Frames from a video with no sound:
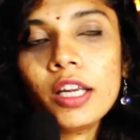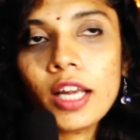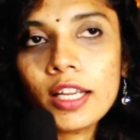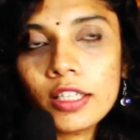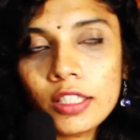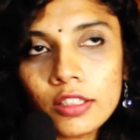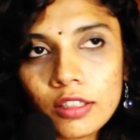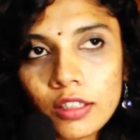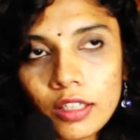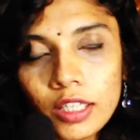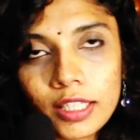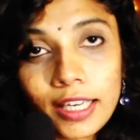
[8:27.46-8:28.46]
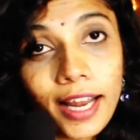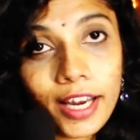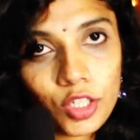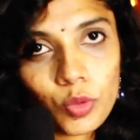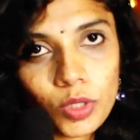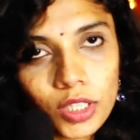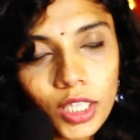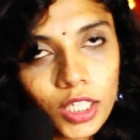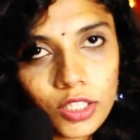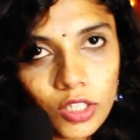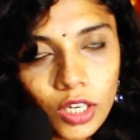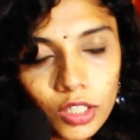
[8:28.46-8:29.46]
in clash with
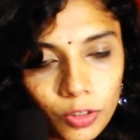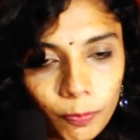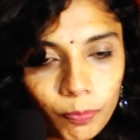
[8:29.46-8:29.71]
each other.